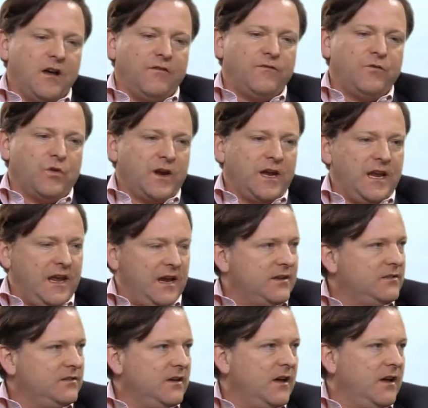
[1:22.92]
for
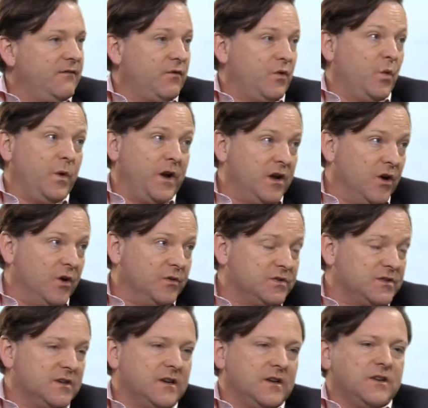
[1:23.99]
Kinect for
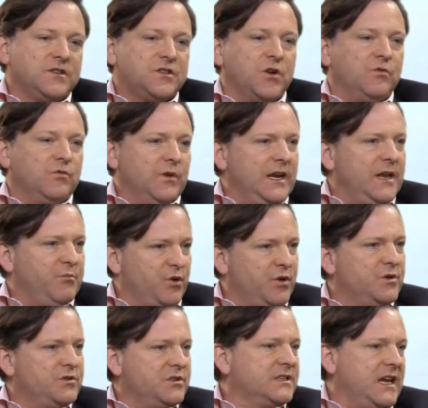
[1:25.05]
Windows. So really
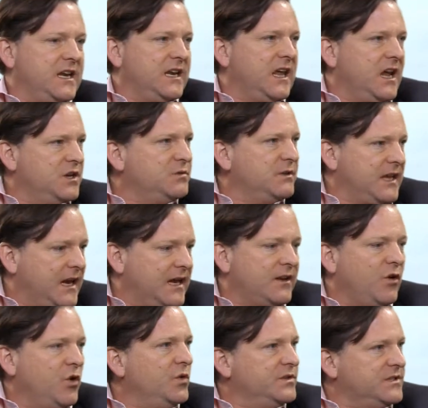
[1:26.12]
producers can engage with Kinect
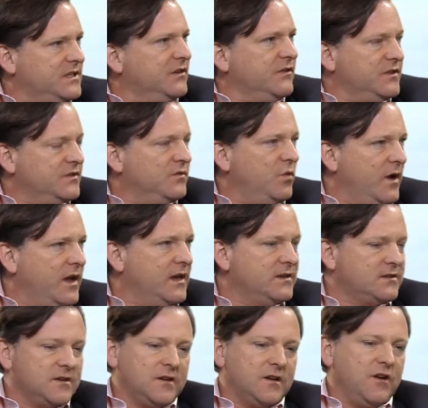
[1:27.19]
in a whole series of
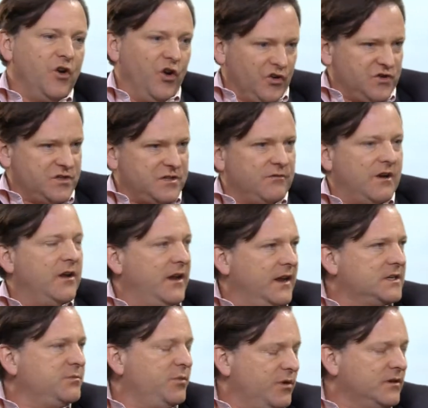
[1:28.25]
ways, not just around
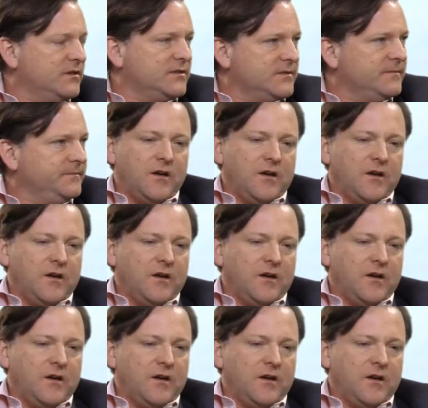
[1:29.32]
Xbox.